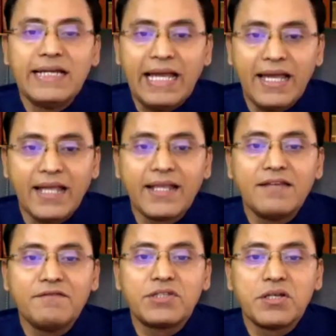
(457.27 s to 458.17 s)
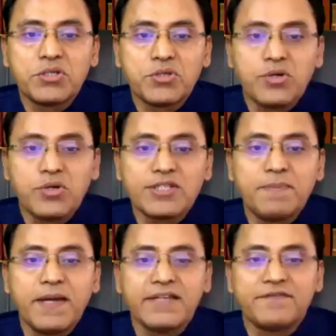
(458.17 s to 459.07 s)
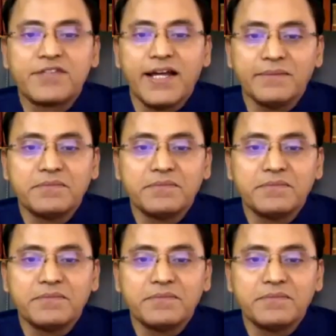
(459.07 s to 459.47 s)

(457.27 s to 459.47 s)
again within a short span of time,